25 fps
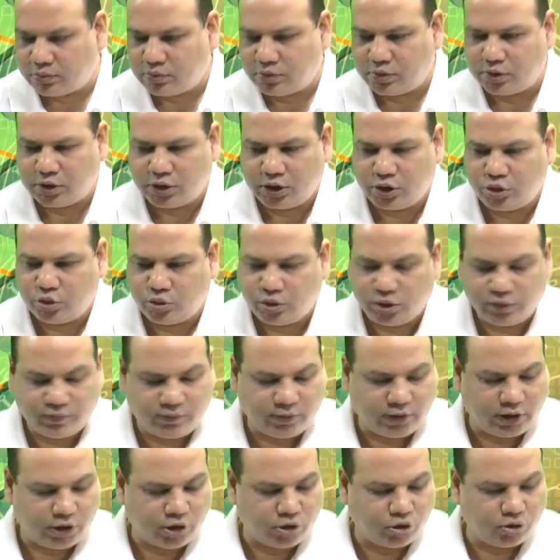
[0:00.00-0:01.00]
then you can
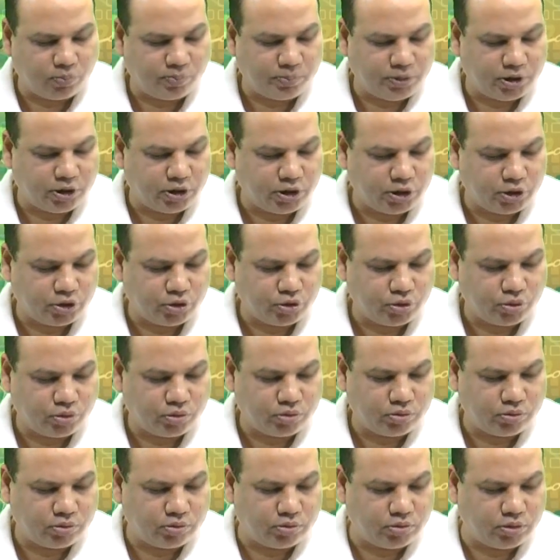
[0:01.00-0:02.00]
find out P
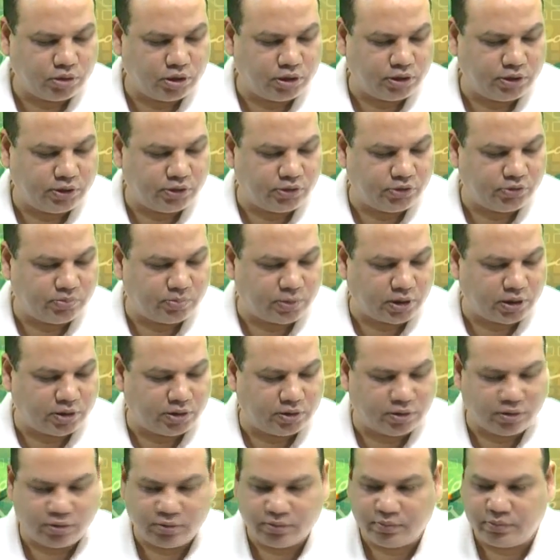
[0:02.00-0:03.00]
ratio in this
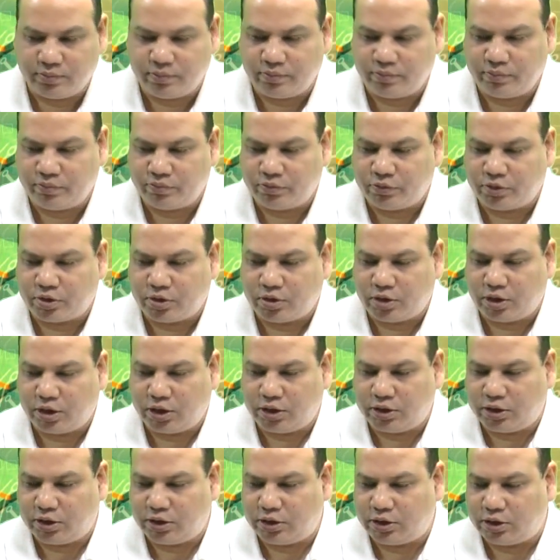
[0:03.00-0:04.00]
manner.
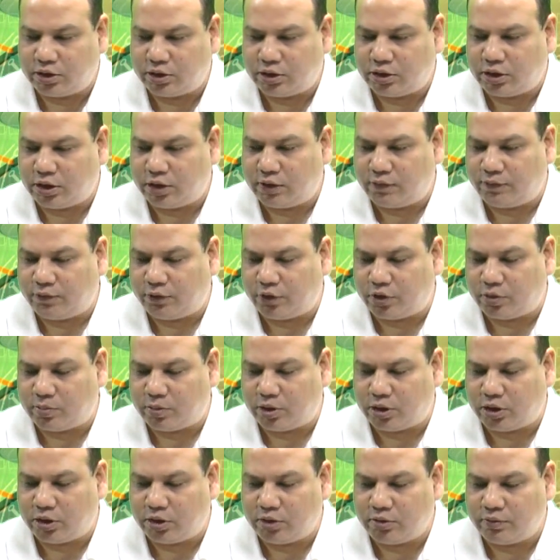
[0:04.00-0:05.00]
And then the third
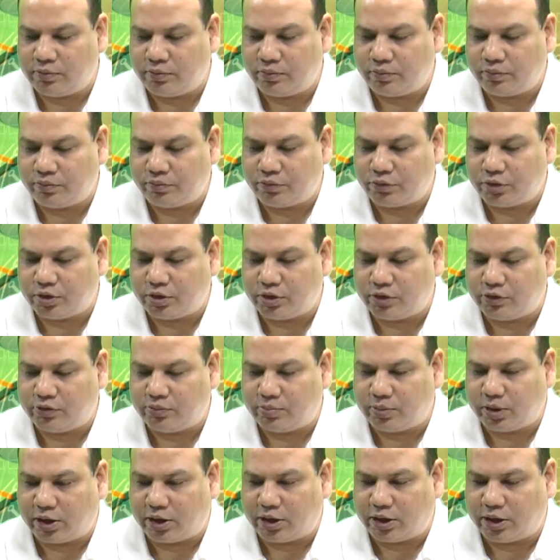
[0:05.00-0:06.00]
formula is
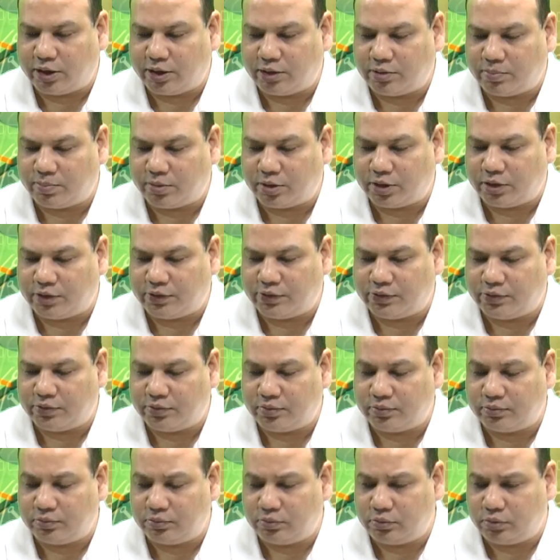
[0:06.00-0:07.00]
market price.
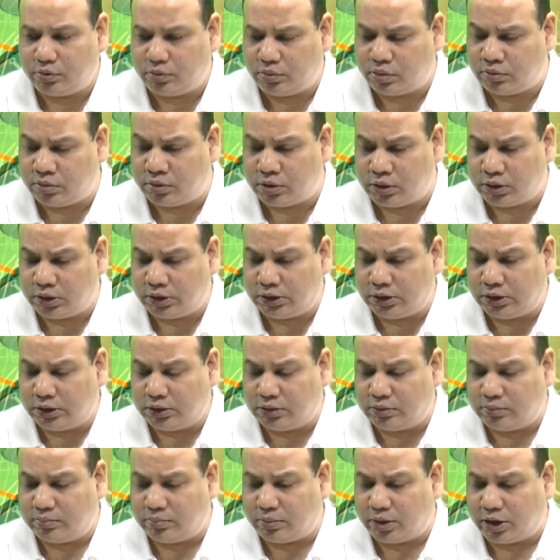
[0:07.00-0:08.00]

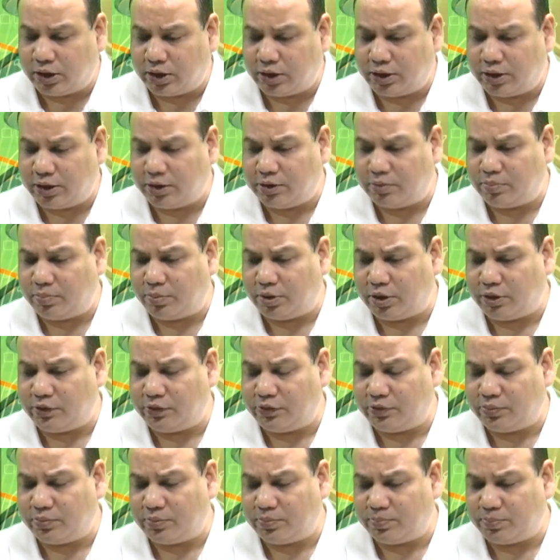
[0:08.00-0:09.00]
Market
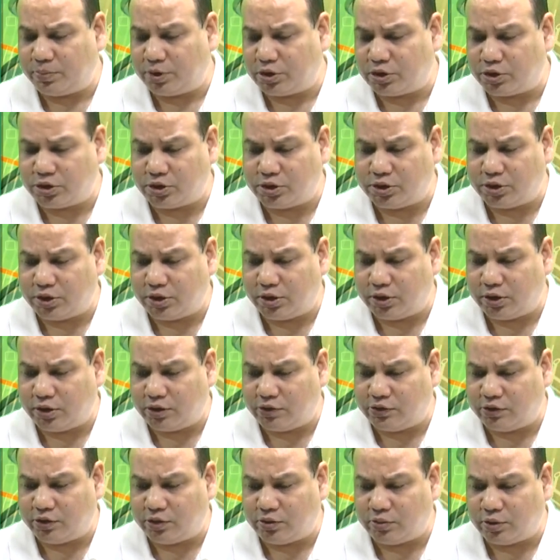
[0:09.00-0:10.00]
price per share
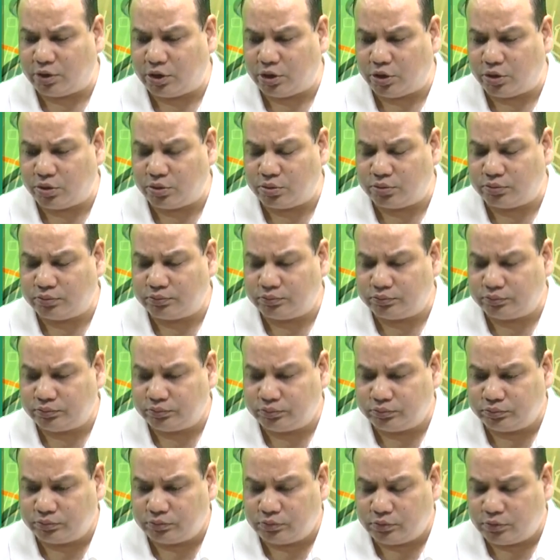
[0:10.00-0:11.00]
is equal to
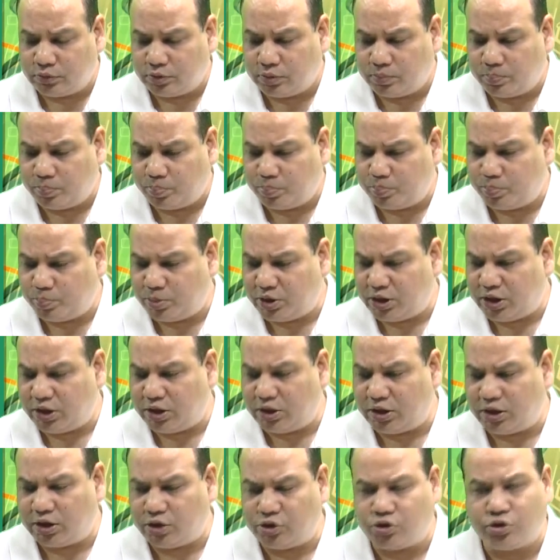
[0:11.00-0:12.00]

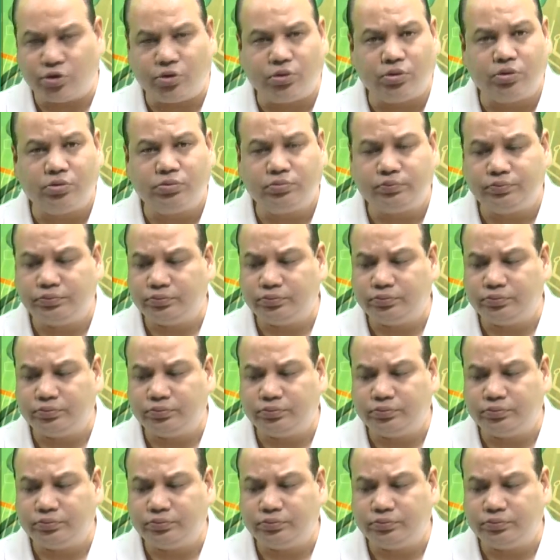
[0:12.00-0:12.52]
P ratio